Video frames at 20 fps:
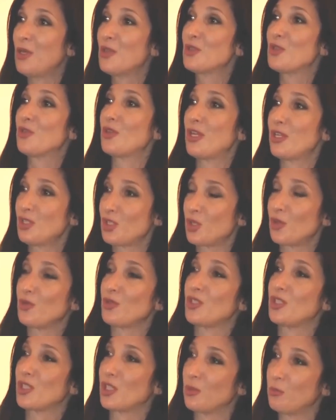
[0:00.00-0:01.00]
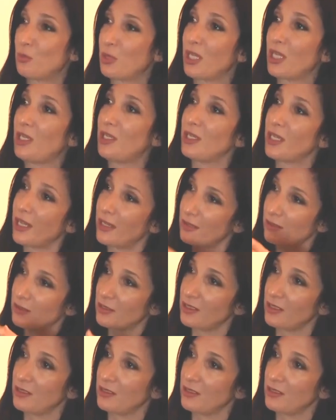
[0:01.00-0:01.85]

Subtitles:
So they chose to compete against